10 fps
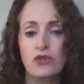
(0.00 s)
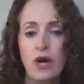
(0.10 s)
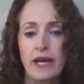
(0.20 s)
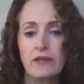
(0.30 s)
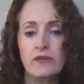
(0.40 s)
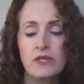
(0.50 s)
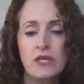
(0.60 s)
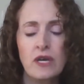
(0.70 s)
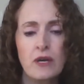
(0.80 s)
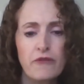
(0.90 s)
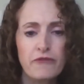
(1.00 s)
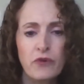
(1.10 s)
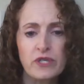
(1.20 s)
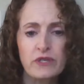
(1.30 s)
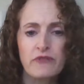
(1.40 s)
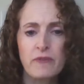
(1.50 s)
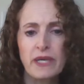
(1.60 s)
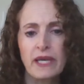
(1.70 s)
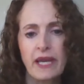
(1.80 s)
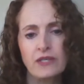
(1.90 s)
trials for different
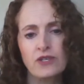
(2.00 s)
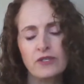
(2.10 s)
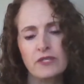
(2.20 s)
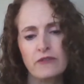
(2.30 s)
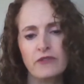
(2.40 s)
medications.